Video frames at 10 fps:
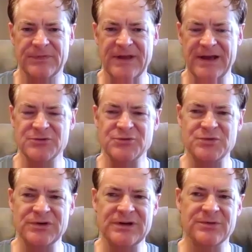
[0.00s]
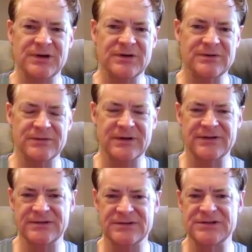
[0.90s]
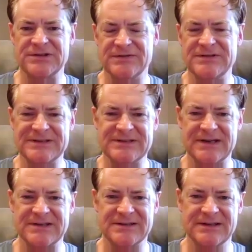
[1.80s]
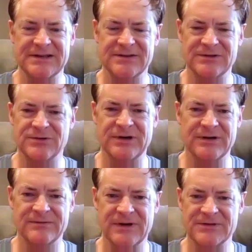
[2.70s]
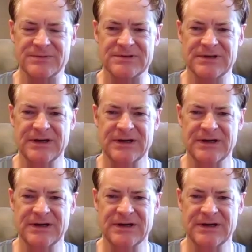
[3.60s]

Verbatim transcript: that's really critical for us to achieve success and to get those greater investments